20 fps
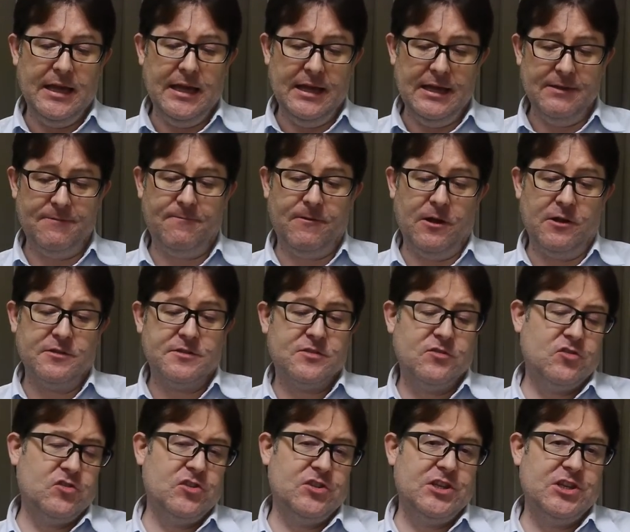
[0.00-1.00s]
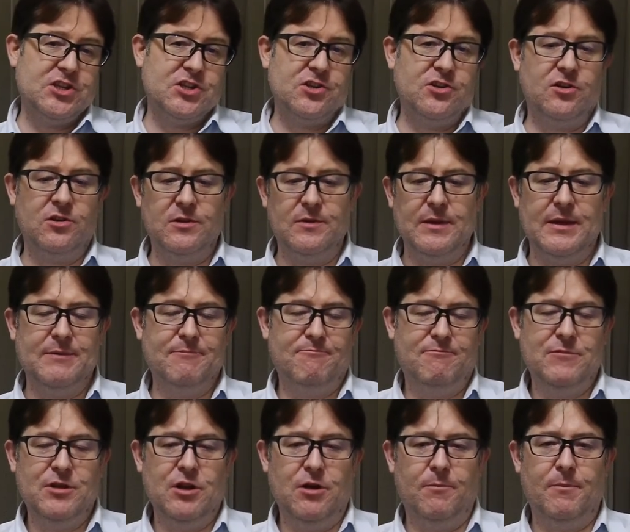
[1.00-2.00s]
It follows the traditional,
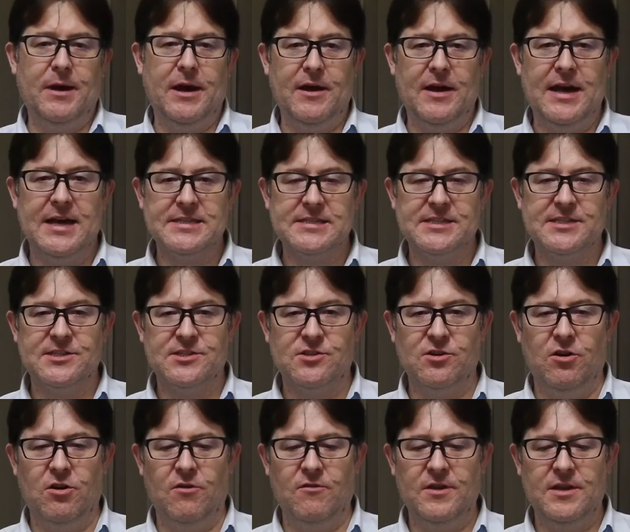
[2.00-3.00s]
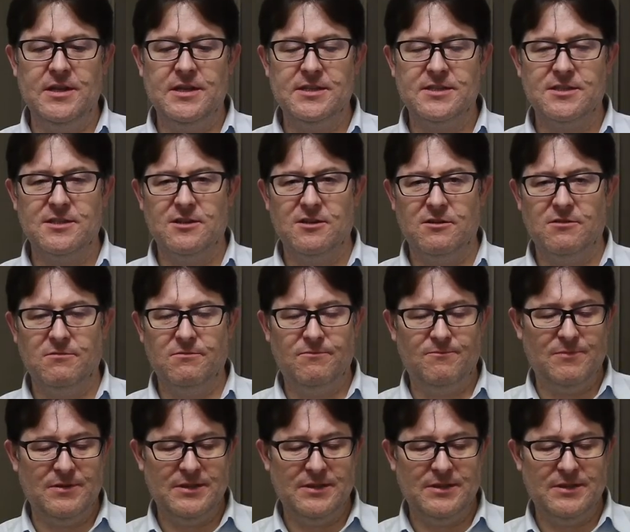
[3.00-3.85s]
you know, Biohazard stories, you know,